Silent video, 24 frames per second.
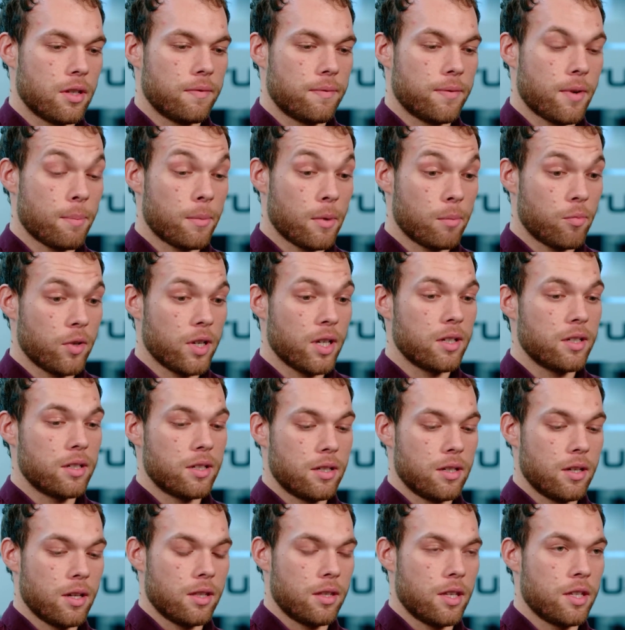from the
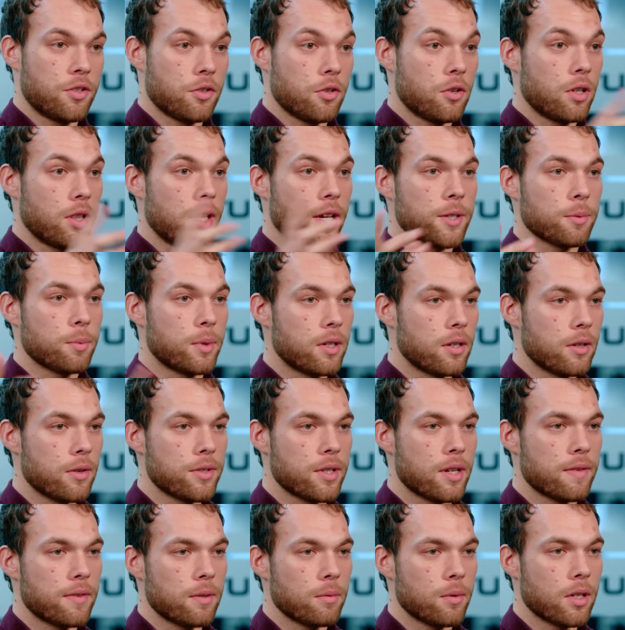bridge, it's all glass windows
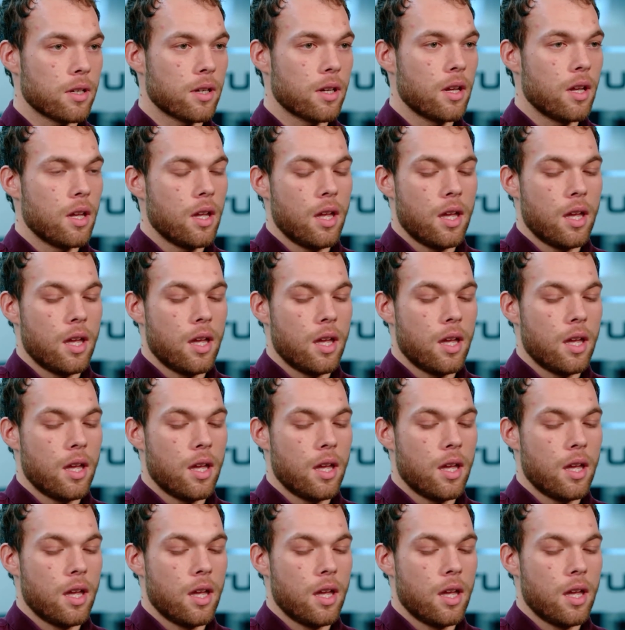everywhere,